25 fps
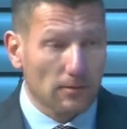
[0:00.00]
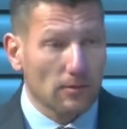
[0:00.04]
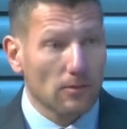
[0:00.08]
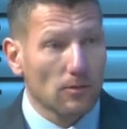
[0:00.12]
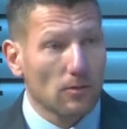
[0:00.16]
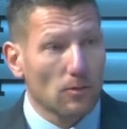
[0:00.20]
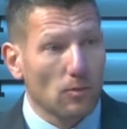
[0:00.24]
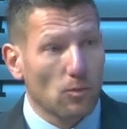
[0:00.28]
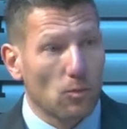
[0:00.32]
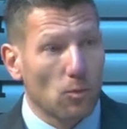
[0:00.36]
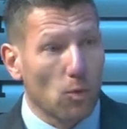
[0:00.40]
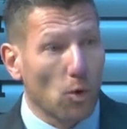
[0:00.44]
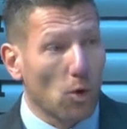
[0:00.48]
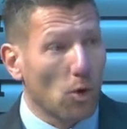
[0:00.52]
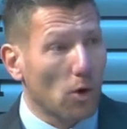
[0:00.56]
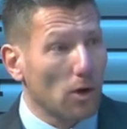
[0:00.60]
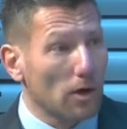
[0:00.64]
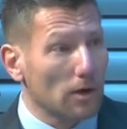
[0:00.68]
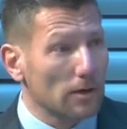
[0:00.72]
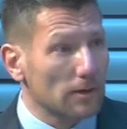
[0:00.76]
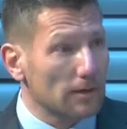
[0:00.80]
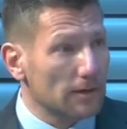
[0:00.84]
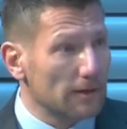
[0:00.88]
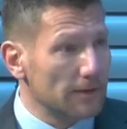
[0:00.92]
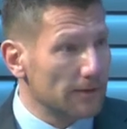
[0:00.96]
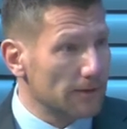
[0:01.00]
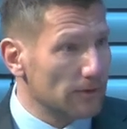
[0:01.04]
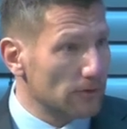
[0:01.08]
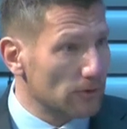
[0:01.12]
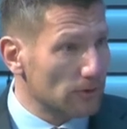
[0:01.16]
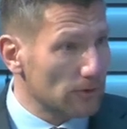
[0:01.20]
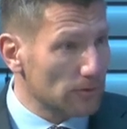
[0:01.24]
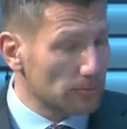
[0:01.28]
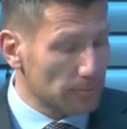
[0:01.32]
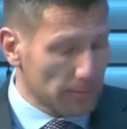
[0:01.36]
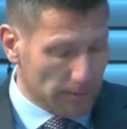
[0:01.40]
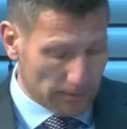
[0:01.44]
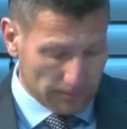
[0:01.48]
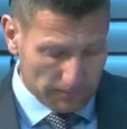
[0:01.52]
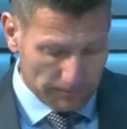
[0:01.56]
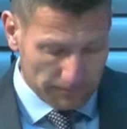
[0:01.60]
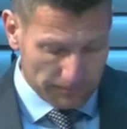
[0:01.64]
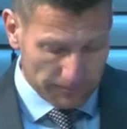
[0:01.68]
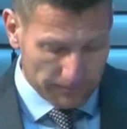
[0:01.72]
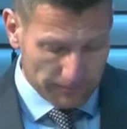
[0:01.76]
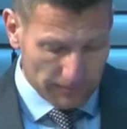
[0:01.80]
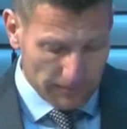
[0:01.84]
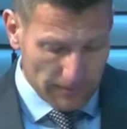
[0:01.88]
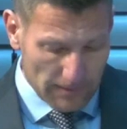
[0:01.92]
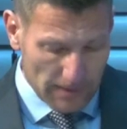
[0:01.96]
war in Europe,
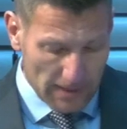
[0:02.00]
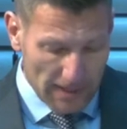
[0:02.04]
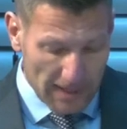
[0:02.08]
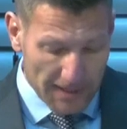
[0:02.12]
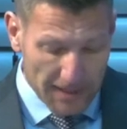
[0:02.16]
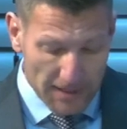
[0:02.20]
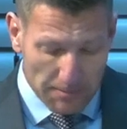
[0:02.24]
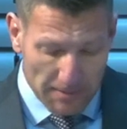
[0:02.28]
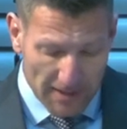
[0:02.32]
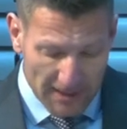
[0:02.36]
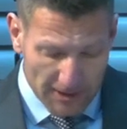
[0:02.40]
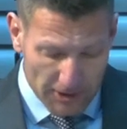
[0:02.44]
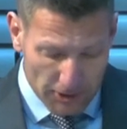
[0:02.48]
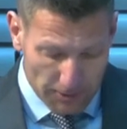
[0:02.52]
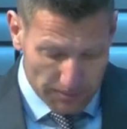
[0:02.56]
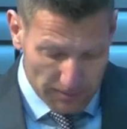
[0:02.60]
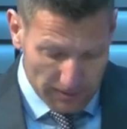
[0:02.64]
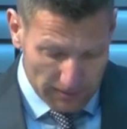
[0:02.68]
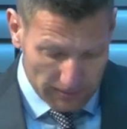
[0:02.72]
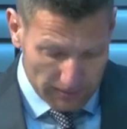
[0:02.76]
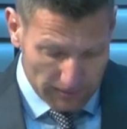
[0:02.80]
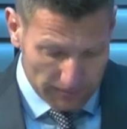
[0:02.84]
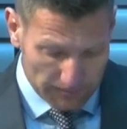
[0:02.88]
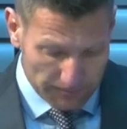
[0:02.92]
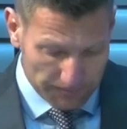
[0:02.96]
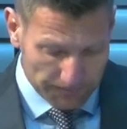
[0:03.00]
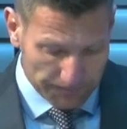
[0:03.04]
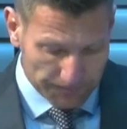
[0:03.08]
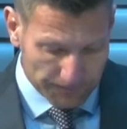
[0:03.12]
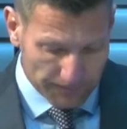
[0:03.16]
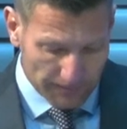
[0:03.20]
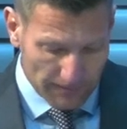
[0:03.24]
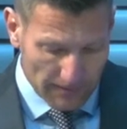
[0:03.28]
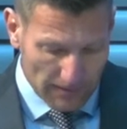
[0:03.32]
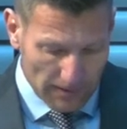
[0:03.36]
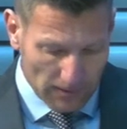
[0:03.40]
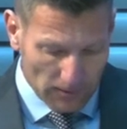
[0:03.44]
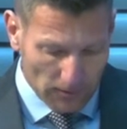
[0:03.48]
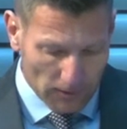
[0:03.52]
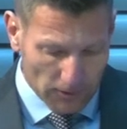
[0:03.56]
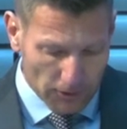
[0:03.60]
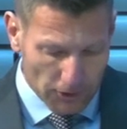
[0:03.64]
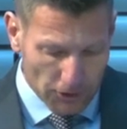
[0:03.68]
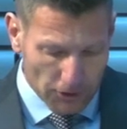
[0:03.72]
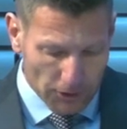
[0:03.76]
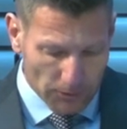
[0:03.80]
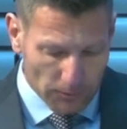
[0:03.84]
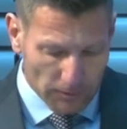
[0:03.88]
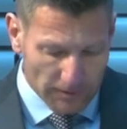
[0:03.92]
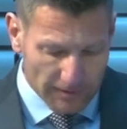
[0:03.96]
unimaginable on
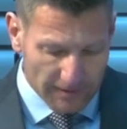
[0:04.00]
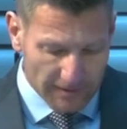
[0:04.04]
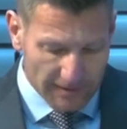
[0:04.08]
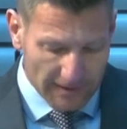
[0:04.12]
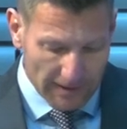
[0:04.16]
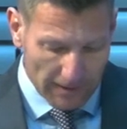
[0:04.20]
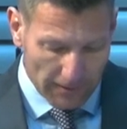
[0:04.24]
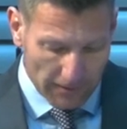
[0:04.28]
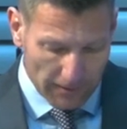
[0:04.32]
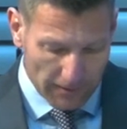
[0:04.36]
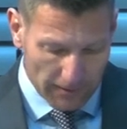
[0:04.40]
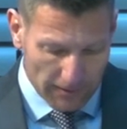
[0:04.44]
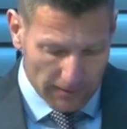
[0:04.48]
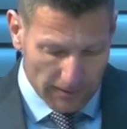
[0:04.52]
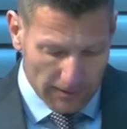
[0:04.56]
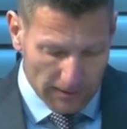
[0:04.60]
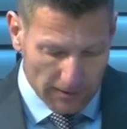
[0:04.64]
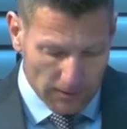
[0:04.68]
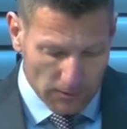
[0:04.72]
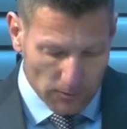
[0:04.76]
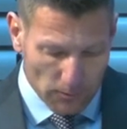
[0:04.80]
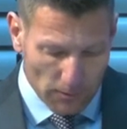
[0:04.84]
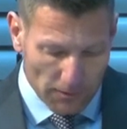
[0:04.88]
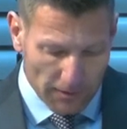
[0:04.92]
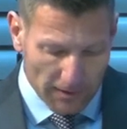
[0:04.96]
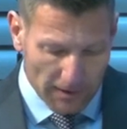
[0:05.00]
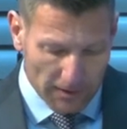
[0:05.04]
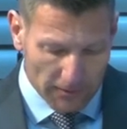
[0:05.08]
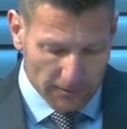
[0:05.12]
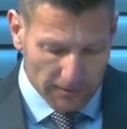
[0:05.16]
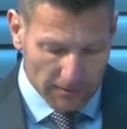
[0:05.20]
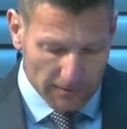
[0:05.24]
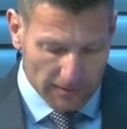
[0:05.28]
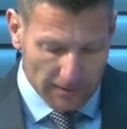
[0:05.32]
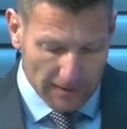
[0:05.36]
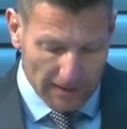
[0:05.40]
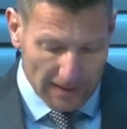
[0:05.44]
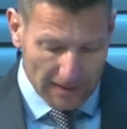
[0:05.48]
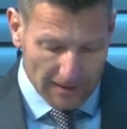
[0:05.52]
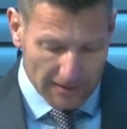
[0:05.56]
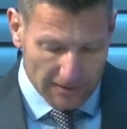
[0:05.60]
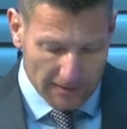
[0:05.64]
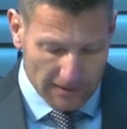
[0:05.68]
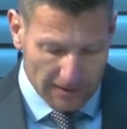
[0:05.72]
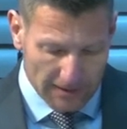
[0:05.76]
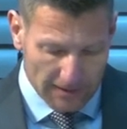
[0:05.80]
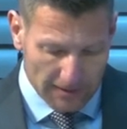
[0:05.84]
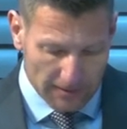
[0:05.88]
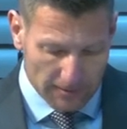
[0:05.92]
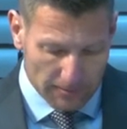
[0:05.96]
June 6th in
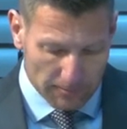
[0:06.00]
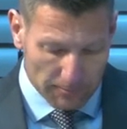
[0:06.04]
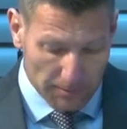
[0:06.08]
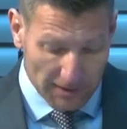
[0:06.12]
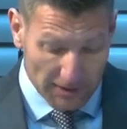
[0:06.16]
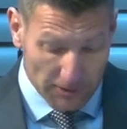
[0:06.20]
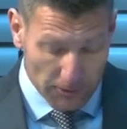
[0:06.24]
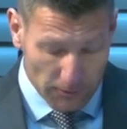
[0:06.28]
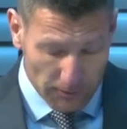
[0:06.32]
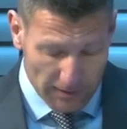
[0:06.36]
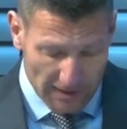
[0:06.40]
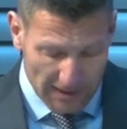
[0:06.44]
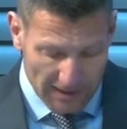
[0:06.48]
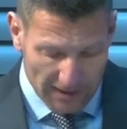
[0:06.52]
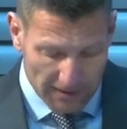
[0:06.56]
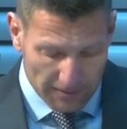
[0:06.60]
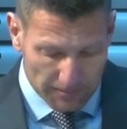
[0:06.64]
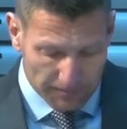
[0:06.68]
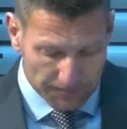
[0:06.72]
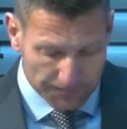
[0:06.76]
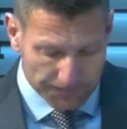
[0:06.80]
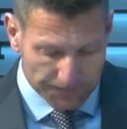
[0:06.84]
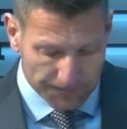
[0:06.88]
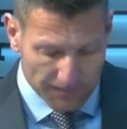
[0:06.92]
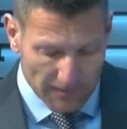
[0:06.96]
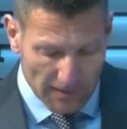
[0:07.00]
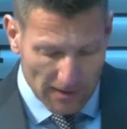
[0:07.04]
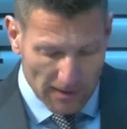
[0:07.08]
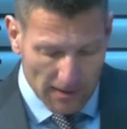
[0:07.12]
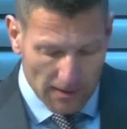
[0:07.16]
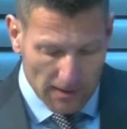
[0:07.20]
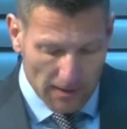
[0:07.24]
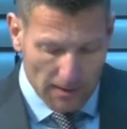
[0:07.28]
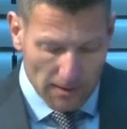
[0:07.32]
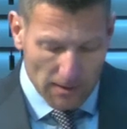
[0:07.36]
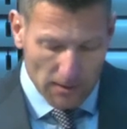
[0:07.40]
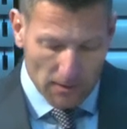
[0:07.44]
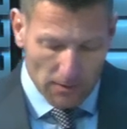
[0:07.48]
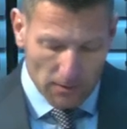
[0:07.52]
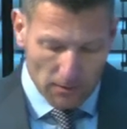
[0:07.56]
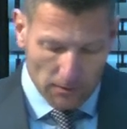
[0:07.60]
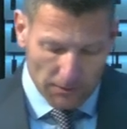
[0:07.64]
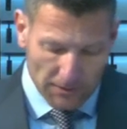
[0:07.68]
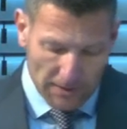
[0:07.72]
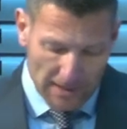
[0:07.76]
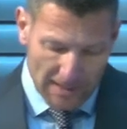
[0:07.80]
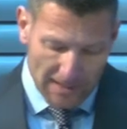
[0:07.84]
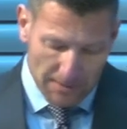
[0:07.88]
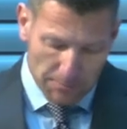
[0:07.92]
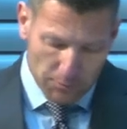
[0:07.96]
2019. But today,
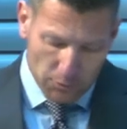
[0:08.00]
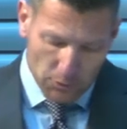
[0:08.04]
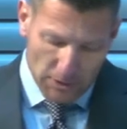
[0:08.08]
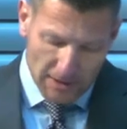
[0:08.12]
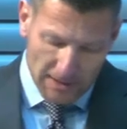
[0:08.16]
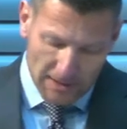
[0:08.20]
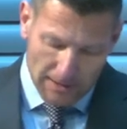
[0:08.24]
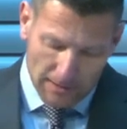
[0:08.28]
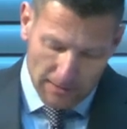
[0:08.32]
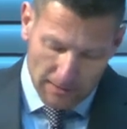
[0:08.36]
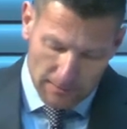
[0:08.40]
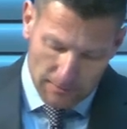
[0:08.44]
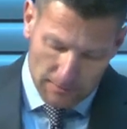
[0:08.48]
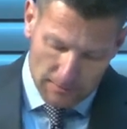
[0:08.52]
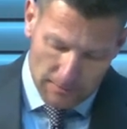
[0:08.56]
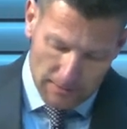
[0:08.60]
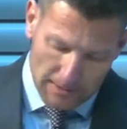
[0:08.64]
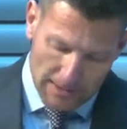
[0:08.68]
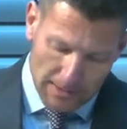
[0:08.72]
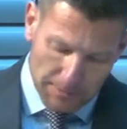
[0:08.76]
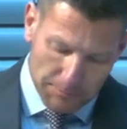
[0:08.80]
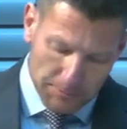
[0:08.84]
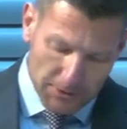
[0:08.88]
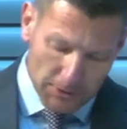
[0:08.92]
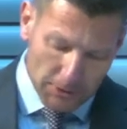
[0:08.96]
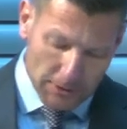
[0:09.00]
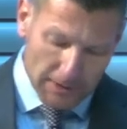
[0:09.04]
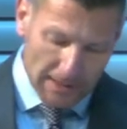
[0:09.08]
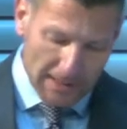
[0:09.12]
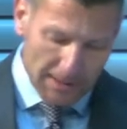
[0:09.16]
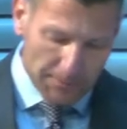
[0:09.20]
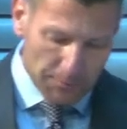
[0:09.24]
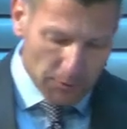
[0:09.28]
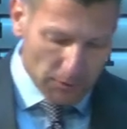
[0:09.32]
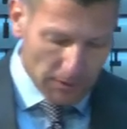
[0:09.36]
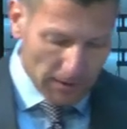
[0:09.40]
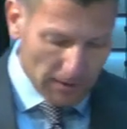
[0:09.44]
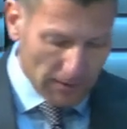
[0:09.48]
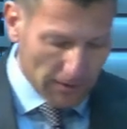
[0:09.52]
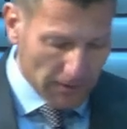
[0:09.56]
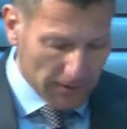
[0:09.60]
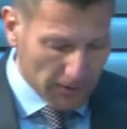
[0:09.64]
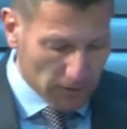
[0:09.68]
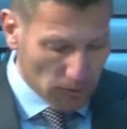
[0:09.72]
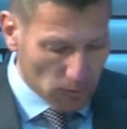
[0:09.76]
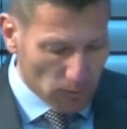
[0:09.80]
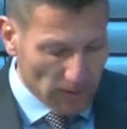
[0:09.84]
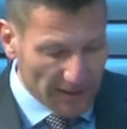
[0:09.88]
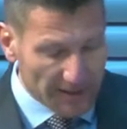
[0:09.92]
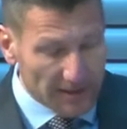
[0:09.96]
on April the
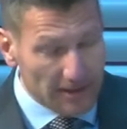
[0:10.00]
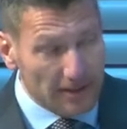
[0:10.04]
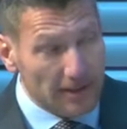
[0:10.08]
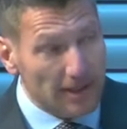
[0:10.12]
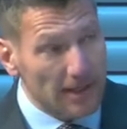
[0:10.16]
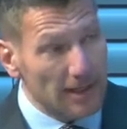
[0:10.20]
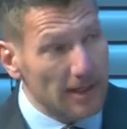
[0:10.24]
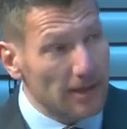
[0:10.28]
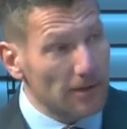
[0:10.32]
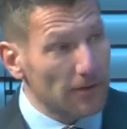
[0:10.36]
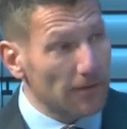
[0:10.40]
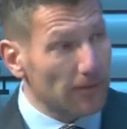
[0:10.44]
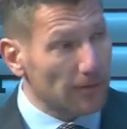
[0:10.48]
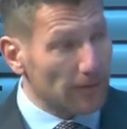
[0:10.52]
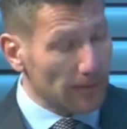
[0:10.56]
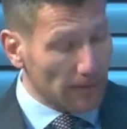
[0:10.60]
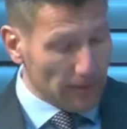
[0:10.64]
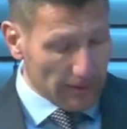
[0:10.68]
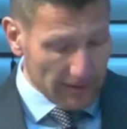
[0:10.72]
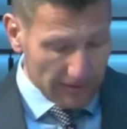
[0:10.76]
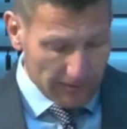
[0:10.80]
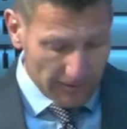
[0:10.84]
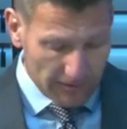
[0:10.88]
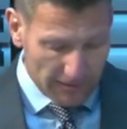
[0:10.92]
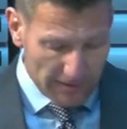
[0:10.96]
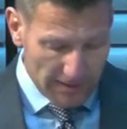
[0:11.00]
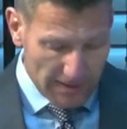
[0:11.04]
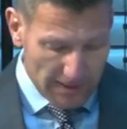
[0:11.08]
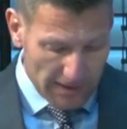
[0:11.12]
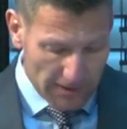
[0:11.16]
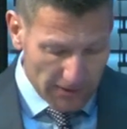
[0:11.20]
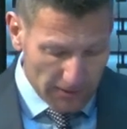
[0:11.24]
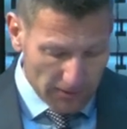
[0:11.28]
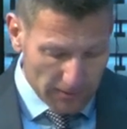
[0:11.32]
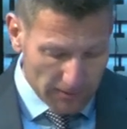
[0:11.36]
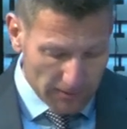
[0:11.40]
20th this year,